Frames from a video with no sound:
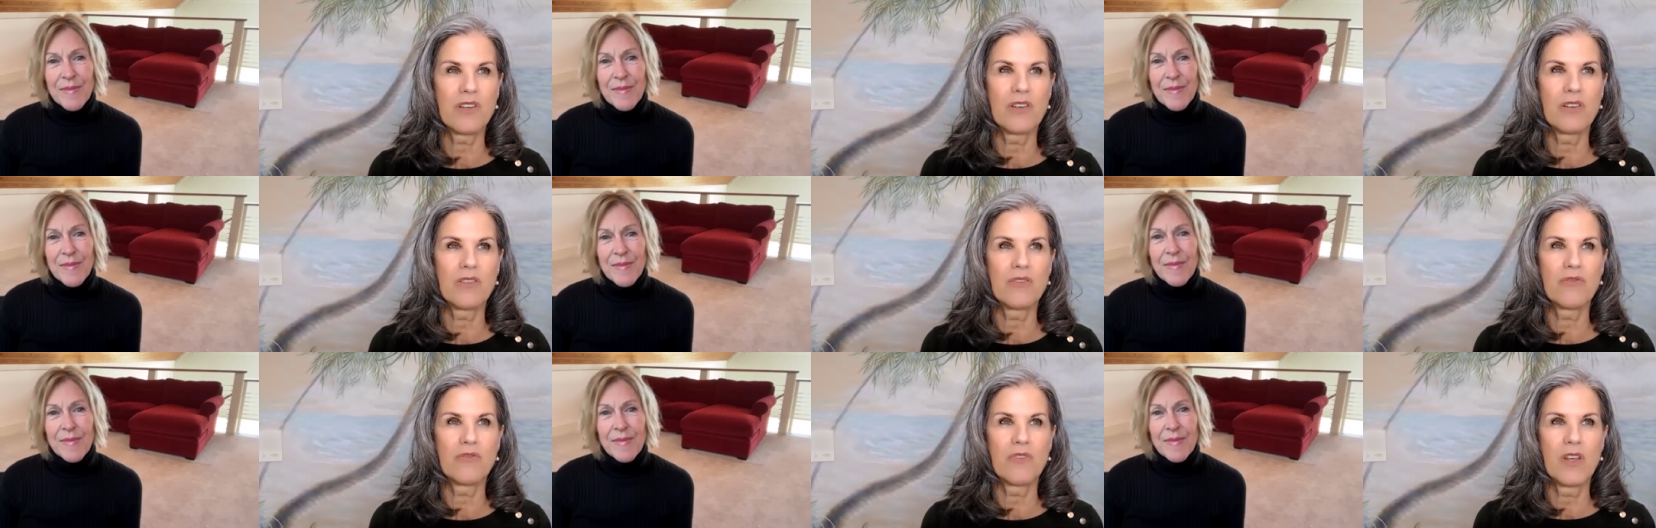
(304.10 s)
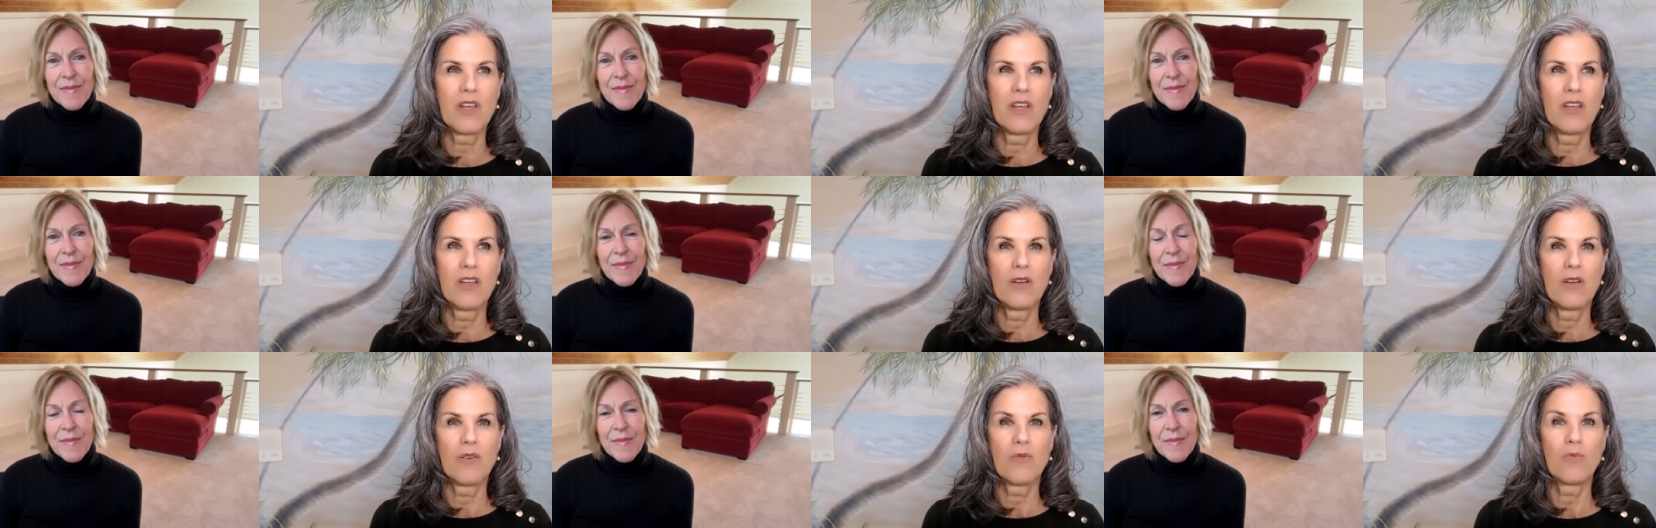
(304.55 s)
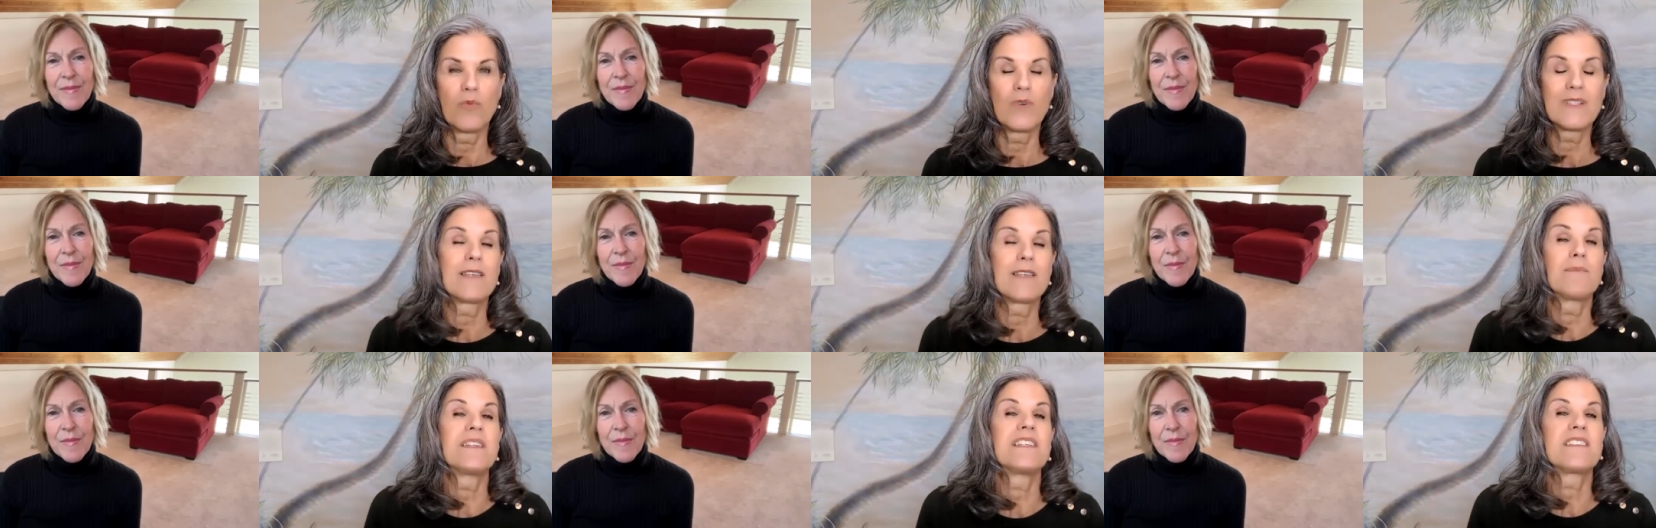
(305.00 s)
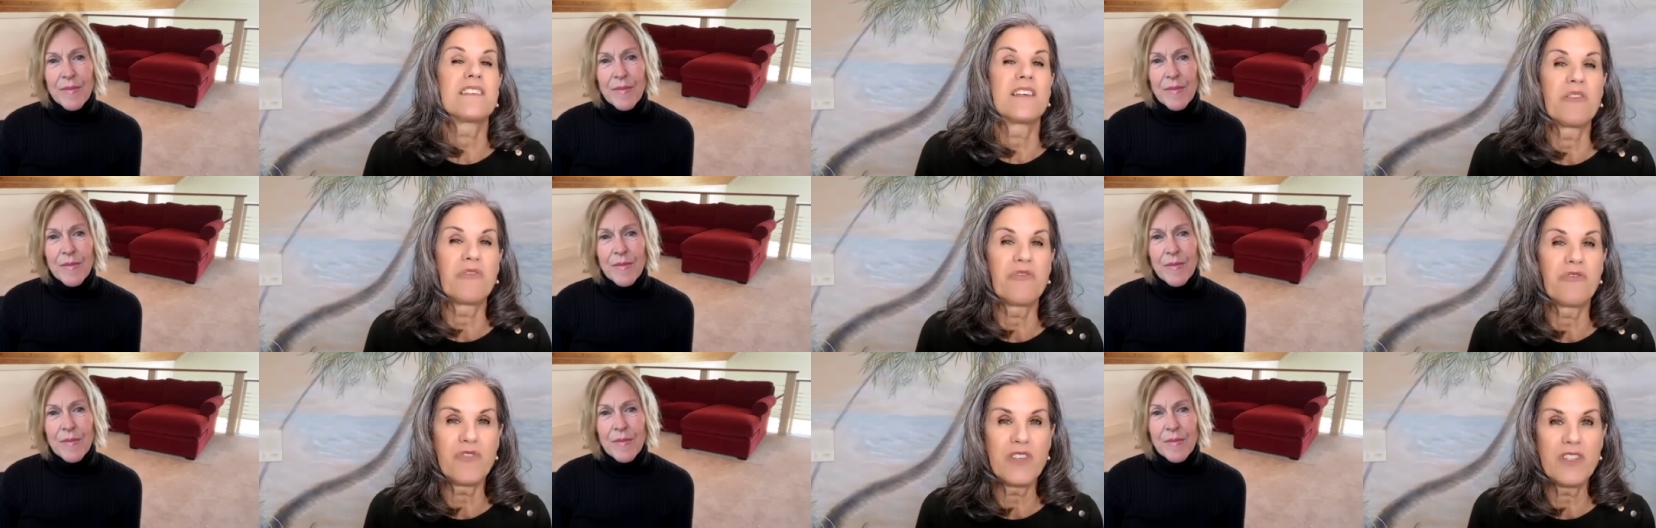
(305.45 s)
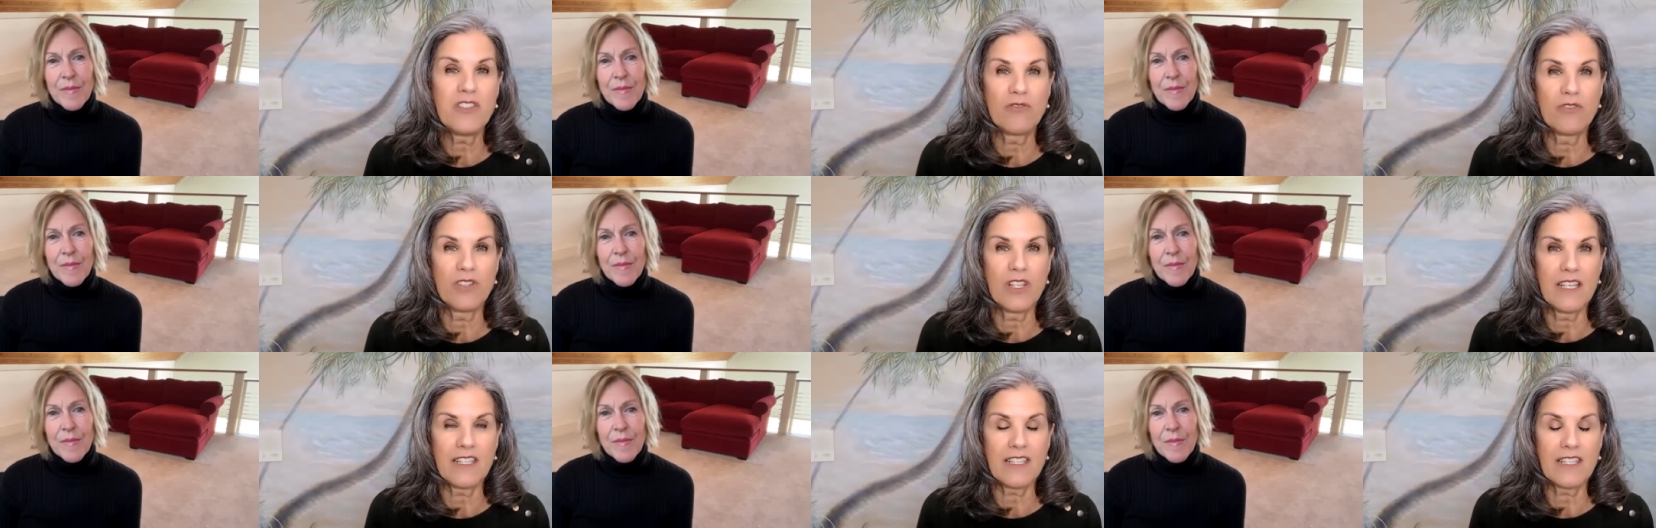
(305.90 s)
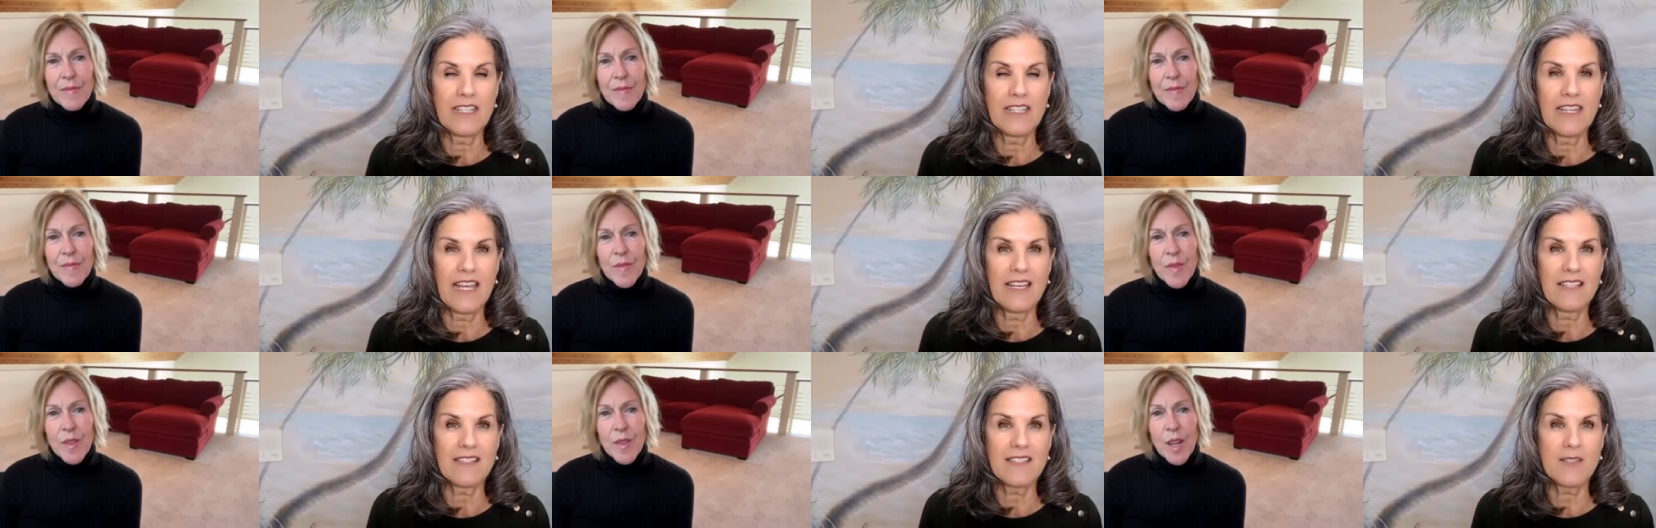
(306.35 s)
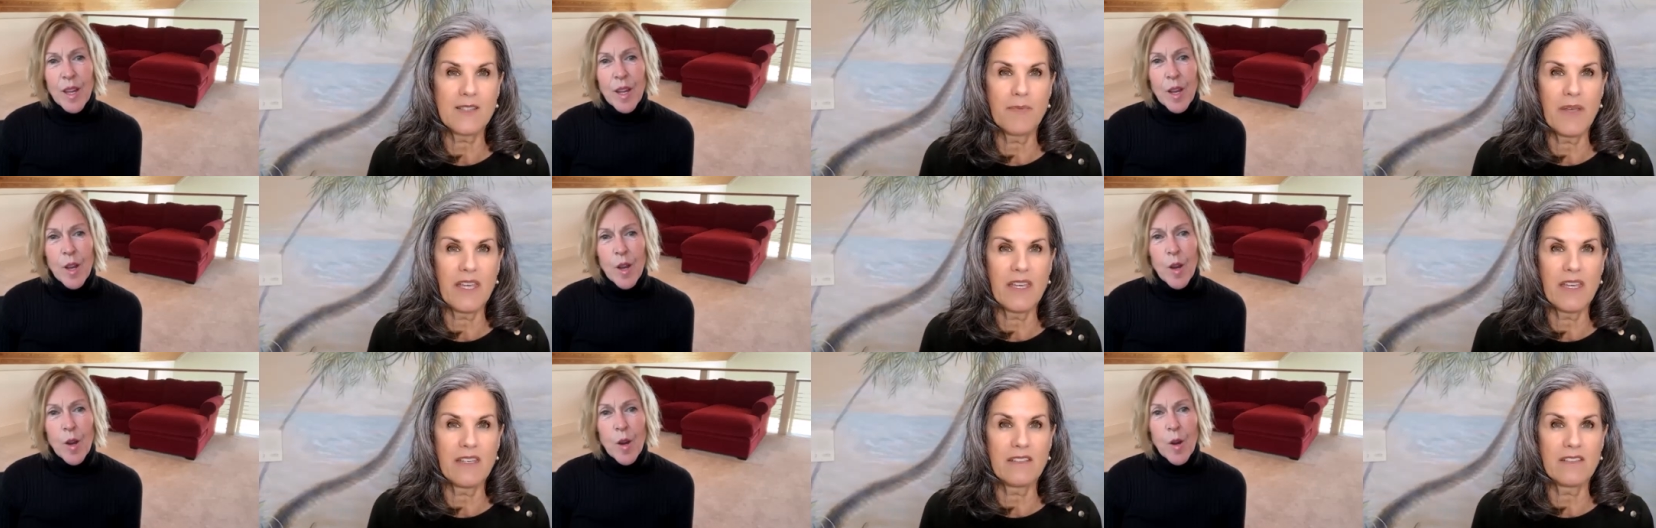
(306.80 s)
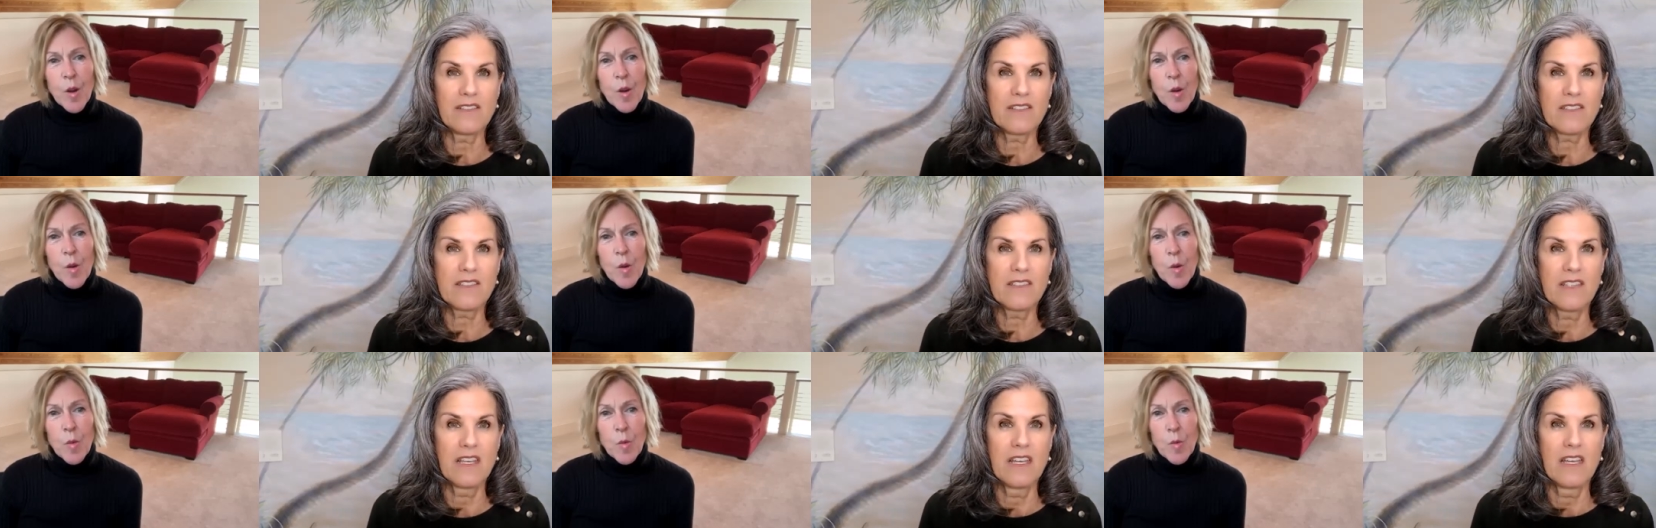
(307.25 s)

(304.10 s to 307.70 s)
Speaker 1: of what somebody's going to feel like in that space.